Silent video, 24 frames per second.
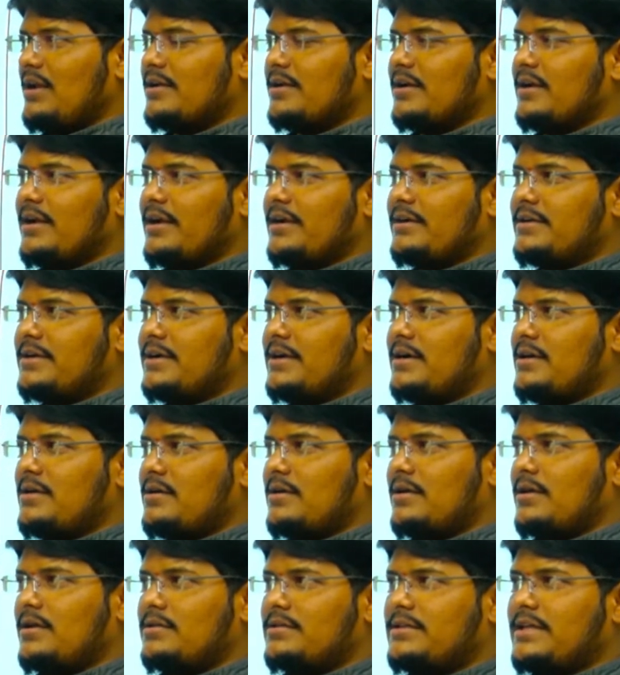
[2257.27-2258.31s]
related,
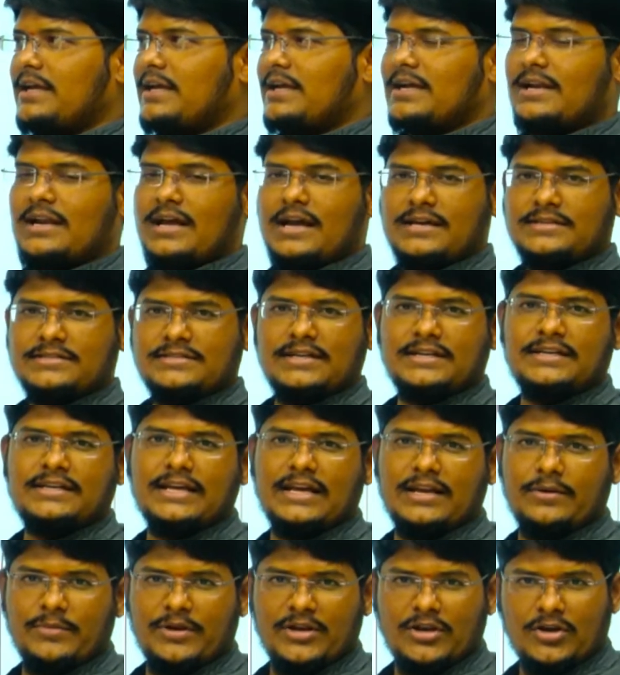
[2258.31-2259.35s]
they can ask the
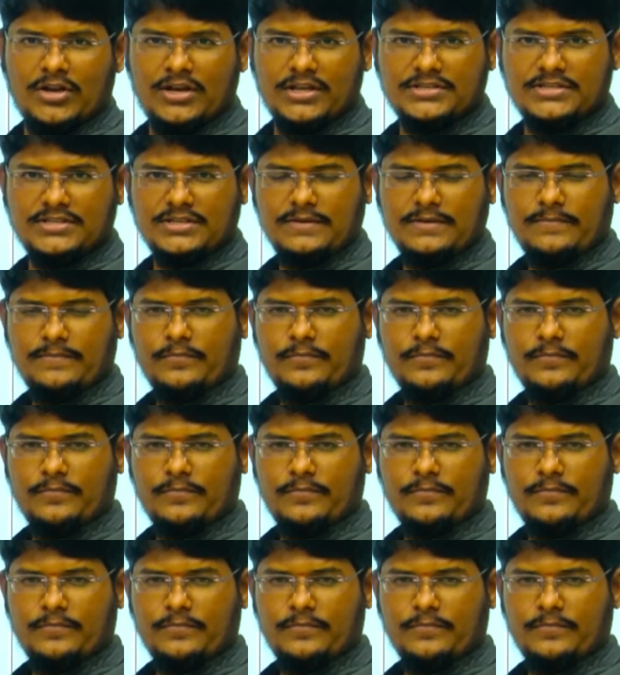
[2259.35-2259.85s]
terminology